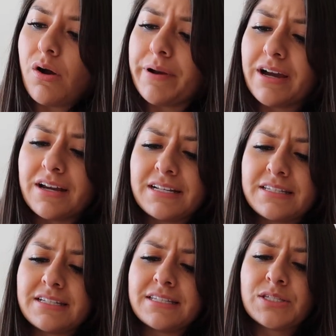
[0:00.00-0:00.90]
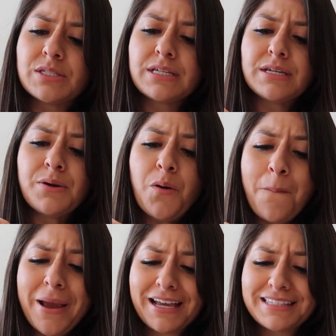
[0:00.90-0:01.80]
Oh my God, it's
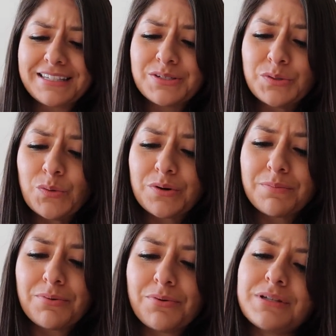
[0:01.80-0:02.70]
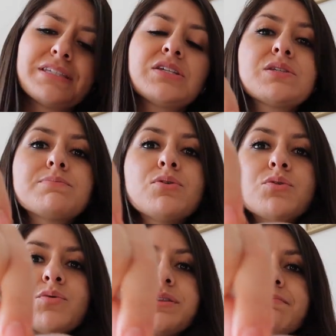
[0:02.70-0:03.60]
adorable. It's a
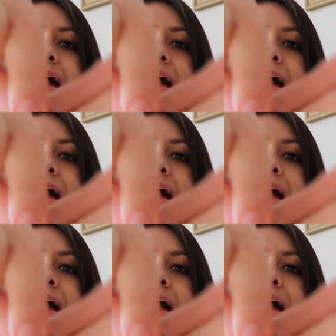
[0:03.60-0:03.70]
spoon with